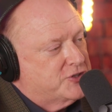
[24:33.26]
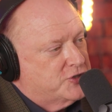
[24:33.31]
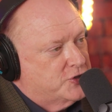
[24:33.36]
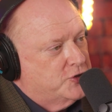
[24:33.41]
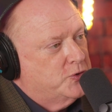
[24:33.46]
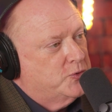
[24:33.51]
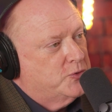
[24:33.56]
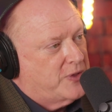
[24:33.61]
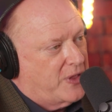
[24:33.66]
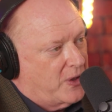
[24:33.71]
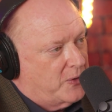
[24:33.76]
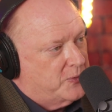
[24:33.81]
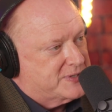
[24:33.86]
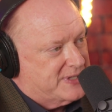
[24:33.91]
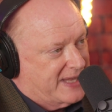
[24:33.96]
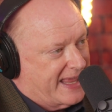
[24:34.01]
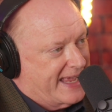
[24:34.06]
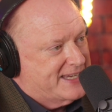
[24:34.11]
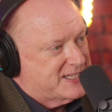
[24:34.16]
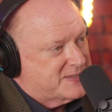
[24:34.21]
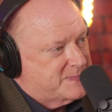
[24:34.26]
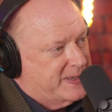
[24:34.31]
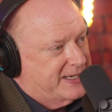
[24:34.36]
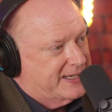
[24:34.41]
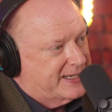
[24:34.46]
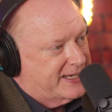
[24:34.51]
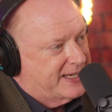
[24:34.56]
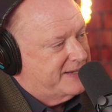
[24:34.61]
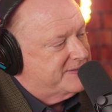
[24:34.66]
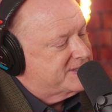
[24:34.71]
to those last
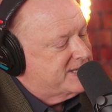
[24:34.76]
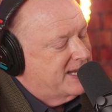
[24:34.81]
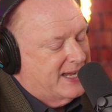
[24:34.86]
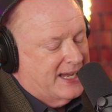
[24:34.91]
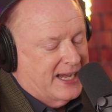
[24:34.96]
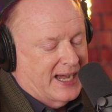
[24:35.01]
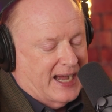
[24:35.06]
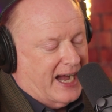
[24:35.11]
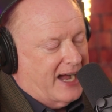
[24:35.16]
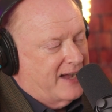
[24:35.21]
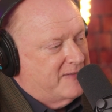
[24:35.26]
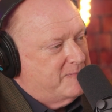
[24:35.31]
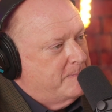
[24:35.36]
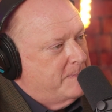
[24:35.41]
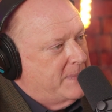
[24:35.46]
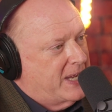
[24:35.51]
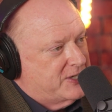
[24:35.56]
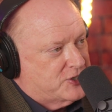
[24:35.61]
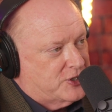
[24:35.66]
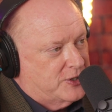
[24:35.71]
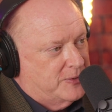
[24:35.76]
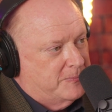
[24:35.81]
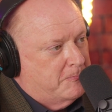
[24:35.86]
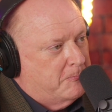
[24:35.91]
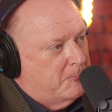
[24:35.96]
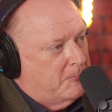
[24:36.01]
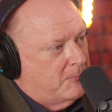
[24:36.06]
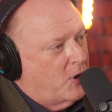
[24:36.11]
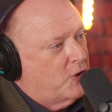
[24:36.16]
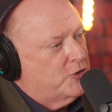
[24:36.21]
minute gifts. Yep. I've mentioned
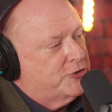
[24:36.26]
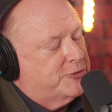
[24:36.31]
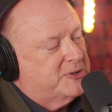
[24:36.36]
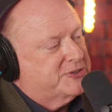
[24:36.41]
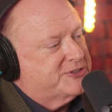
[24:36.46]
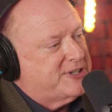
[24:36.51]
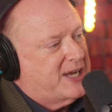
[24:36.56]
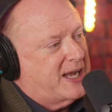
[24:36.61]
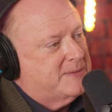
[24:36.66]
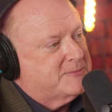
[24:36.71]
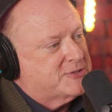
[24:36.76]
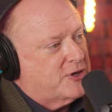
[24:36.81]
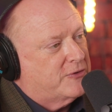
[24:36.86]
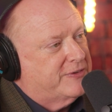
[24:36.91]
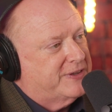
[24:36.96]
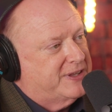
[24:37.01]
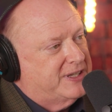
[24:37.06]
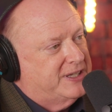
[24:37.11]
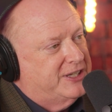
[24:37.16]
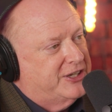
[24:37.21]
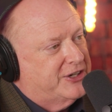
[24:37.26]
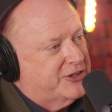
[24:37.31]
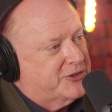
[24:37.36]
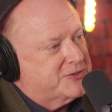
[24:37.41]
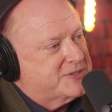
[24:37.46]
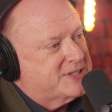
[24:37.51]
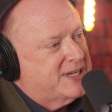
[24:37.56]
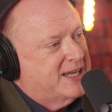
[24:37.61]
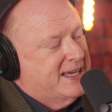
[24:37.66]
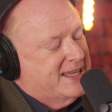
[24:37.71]
multiple times over the
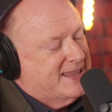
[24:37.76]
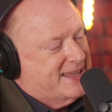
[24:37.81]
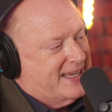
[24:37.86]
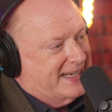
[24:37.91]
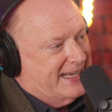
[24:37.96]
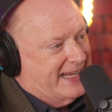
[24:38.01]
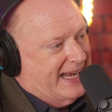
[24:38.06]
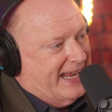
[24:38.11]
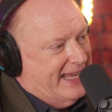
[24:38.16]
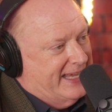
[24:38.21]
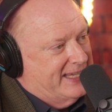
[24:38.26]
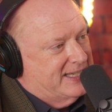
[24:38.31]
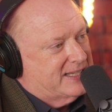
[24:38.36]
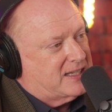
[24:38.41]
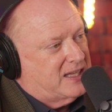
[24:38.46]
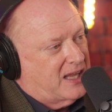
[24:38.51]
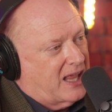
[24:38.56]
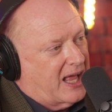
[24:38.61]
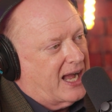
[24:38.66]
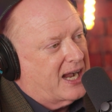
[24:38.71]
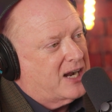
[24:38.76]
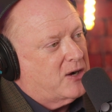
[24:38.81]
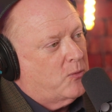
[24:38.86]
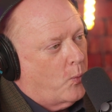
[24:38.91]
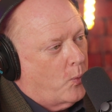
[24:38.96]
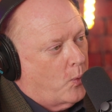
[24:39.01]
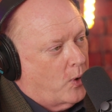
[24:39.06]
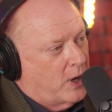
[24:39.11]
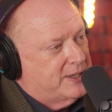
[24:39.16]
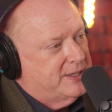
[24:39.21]
years that at
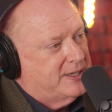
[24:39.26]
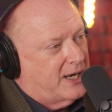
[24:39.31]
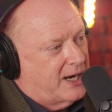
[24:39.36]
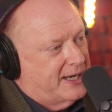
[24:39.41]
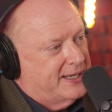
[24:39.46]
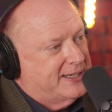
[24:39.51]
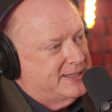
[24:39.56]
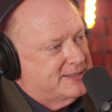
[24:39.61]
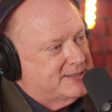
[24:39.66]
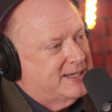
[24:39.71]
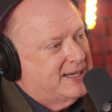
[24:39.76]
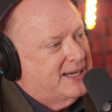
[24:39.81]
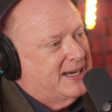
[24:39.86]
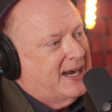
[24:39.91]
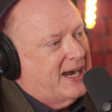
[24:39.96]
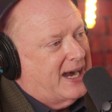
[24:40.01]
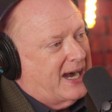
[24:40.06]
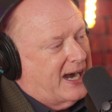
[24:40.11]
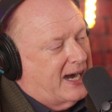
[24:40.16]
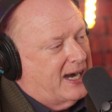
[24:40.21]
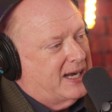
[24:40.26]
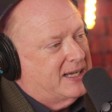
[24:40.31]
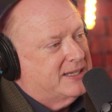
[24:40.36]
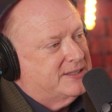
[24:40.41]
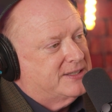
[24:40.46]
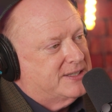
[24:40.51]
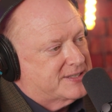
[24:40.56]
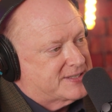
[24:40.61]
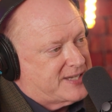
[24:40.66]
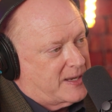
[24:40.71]
8:00 one night
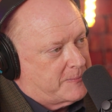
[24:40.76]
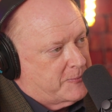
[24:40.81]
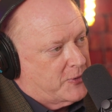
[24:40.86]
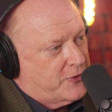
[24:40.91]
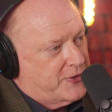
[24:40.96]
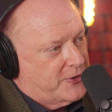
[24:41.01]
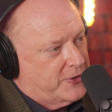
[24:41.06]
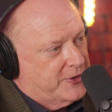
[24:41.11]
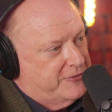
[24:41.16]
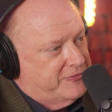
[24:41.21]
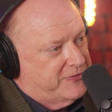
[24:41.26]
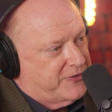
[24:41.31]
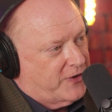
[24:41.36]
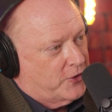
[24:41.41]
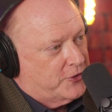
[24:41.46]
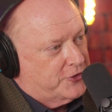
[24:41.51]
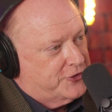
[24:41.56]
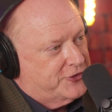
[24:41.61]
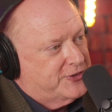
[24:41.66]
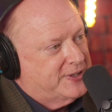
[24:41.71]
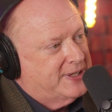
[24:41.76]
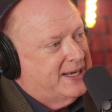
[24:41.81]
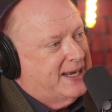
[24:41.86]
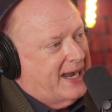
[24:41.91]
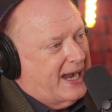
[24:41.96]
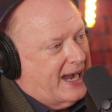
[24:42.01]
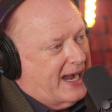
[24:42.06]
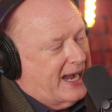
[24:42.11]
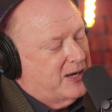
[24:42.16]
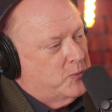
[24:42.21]
on December 31st,
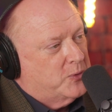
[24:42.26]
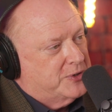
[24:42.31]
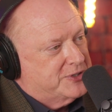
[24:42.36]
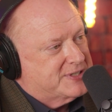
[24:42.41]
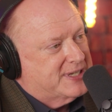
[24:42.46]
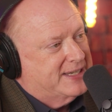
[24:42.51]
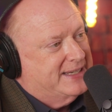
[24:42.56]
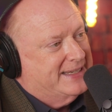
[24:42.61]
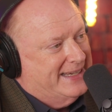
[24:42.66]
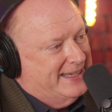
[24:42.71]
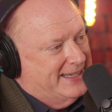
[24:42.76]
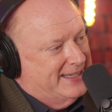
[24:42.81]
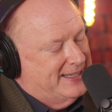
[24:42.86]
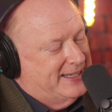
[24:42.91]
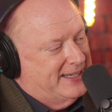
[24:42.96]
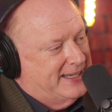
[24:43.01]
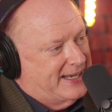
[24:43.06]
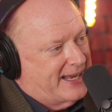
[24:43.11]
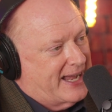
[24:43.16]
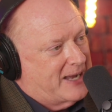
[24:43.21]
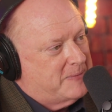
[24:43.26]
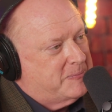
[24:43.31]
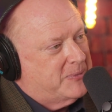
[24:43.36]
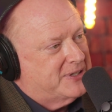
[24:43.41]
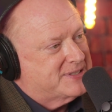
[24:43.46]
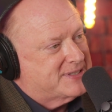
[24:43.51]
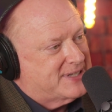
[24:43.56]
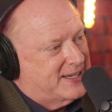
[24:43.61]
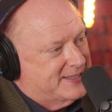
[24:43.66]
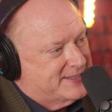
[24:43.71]
I was in
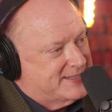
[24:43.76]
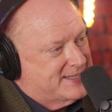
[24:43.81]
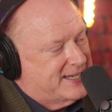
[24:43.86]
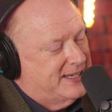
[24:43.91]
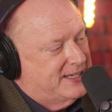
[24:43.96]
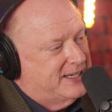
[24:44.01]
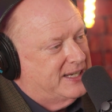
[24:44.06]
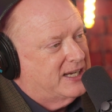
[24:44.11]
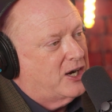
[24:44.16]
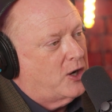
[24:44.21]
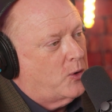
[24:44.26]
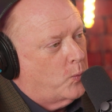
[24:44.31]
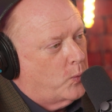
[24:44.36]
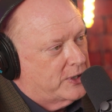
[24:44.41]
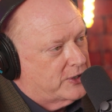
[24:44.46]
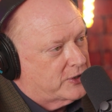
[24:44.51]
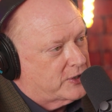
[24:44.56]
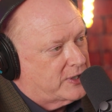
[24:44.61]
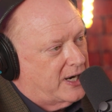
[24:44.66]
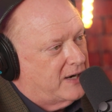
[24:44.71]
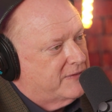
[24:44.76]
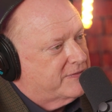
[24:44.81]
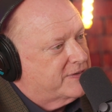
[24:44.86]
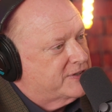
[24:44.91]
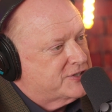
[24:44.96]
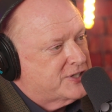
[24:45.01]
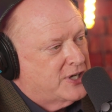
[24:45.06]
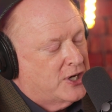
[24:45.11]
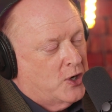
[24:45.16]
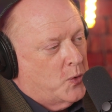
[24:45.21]
Indianapolis attending a winter
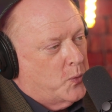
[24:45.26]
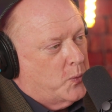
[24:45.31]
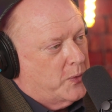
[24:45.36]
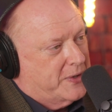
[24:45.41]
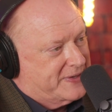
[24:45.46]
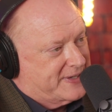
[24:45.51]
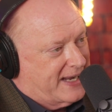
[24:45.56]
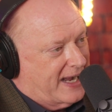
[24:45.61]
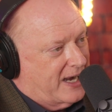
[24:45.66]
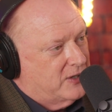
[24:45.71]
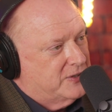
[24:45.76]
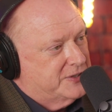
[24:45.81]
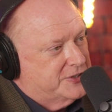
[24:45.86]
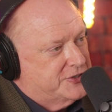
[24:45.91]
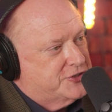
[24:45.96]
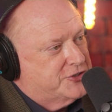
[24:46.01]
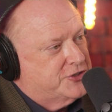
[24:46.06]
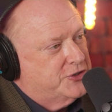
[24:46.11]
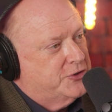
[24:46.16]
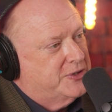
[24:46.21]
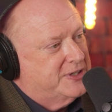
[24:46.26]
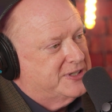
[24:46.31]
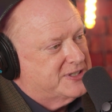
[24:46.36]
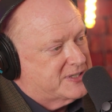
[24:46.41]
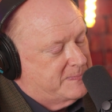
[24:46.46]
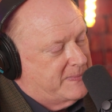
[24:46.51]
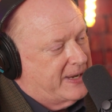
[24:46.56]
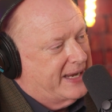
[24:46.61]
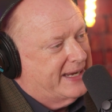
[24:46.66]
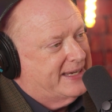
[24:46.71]
conference with college
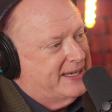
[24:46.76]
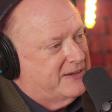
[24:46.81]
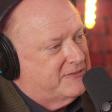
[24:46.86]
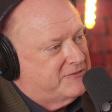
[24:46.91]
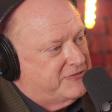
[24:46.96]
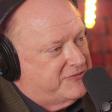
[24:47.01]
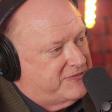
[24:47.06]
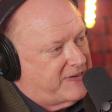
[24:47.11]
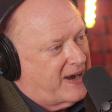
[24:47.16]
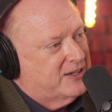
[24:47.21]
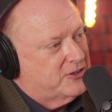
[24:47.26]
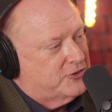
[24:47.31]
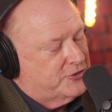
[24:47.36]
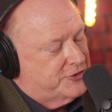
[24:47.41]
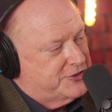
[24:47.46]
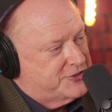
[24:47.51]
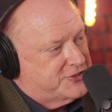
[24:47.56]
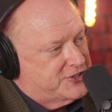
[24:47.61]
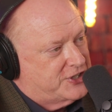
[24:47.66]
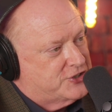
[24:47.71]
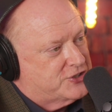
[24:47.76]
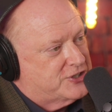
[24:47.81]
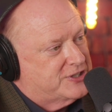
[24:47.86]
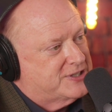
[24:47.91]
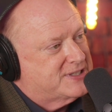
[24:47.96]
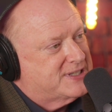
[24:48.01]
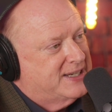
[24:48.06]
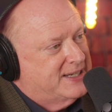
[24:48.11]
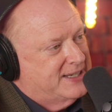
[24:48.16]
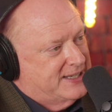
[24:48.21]
students making final decisions